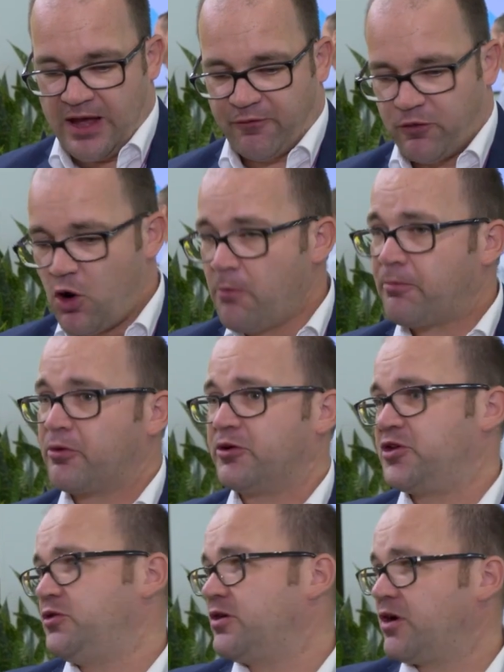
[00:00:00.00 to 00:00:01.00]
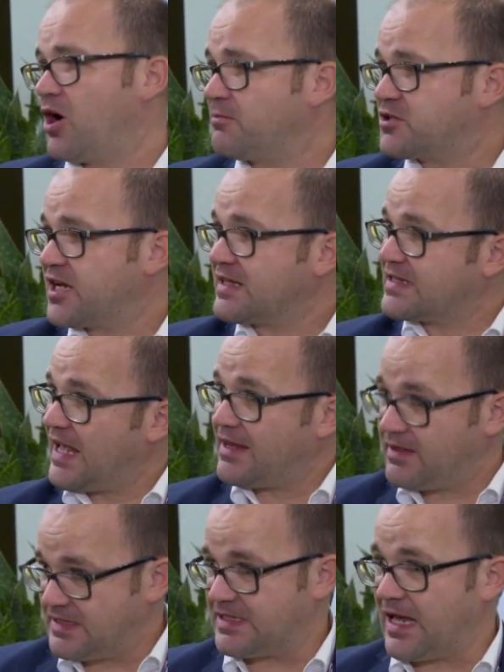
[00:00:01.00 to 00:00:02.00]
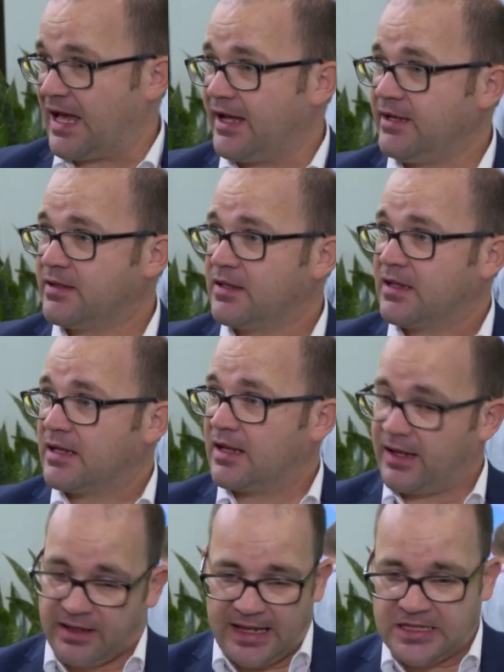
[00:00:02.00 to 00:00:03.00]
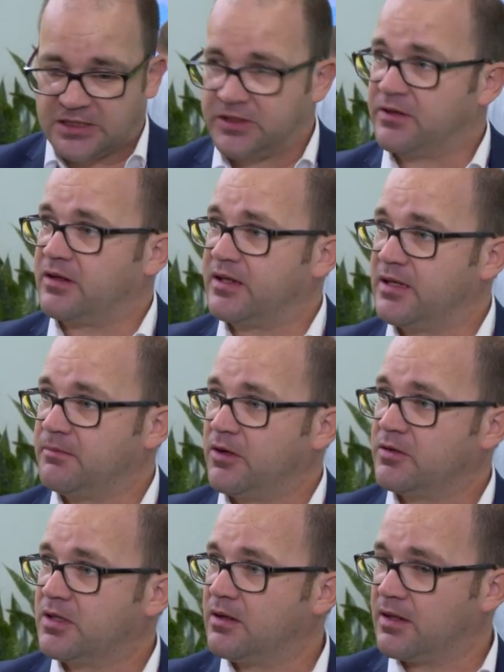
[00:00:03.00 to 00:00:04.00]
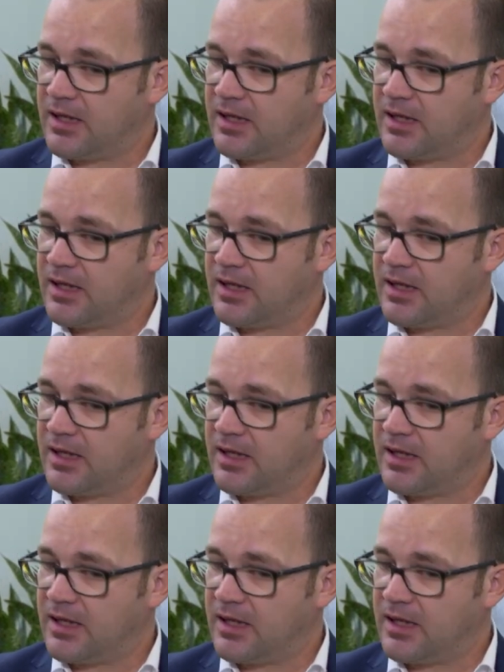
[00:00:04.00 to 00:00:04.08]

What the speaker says: have no protruding objects at the side, like an external gear motor.